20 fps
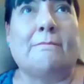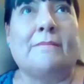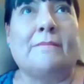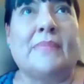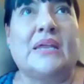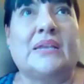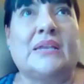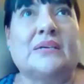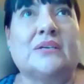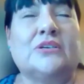
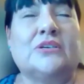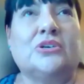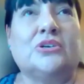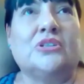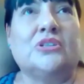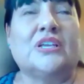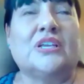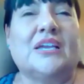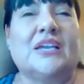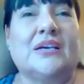
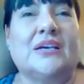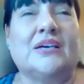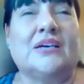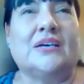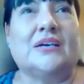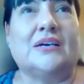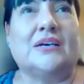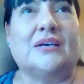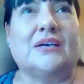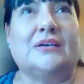medical,
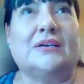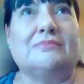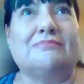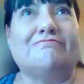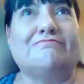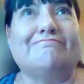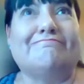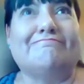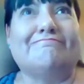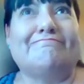I
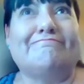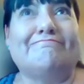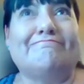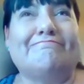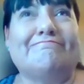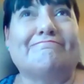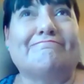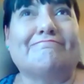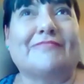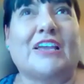
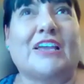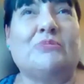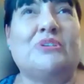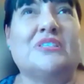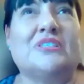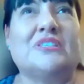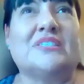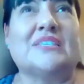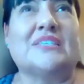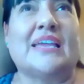
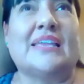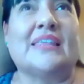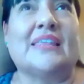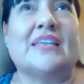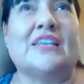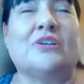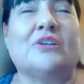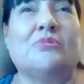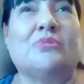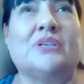wouldn't say
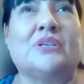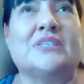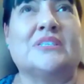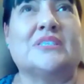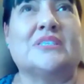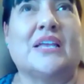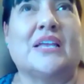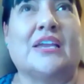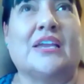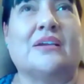that it
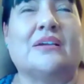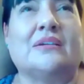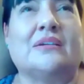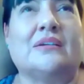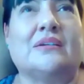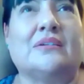was like